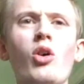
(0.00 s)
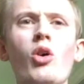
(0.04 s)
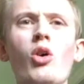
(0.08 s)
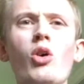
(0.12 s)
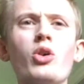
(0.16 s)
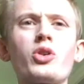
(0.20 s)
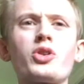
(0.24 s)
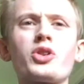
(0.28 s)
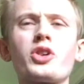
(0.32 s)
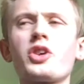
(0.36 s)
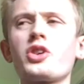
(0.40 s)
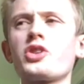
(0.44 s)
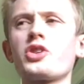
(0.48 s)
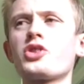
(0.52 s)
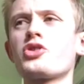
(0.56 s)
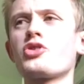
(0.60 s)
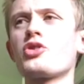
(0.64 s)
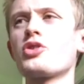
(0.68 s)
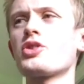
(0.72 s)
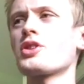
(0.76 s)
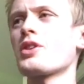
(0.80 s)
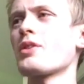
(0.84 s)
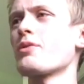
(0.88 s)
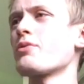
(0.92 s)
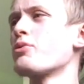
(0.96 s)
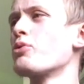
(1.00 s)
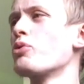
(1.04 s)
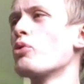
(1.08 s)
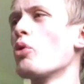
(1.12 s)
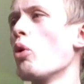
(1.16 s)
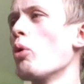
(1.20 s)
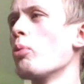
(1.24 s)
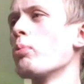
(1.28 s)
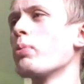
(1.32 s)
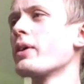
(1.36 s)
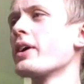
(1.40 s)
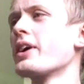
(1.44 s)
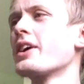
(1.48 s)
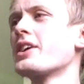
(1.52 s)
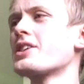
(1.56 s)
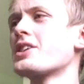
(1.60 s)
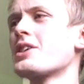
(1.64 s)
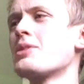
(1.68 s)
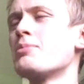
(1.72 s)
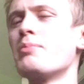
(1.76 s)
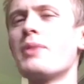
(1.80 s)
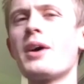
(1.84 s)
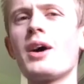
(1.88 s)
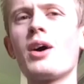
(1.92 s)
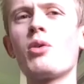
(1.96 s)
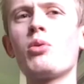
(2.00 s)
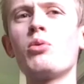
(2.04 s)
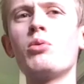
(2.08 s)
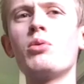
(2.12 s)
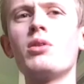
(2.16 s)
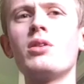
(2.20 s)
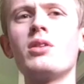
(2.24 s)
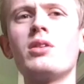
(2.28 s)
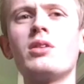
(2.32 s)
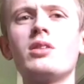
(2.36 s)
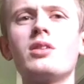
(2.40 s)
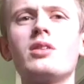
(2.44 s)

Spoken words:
Orchestras have no place in metal.